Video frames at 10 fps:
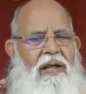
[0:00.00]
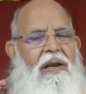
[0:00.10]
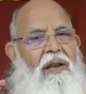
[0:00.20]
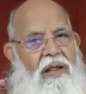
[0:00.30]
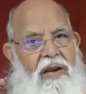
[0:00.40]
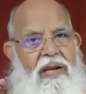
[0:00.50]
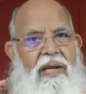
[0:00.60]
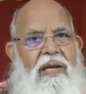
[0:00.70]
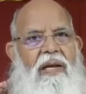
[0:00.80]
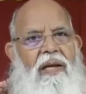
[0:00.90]

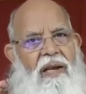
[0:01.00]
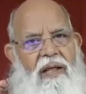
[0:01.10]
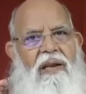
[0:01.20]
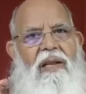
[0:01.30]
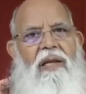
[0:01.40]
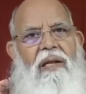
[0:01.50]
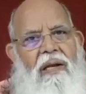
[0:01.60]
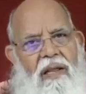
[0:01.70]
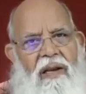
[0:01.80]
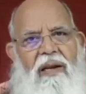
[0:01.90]
learning, learning,
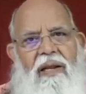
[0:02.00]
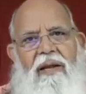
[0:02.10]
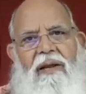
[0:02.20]
learning.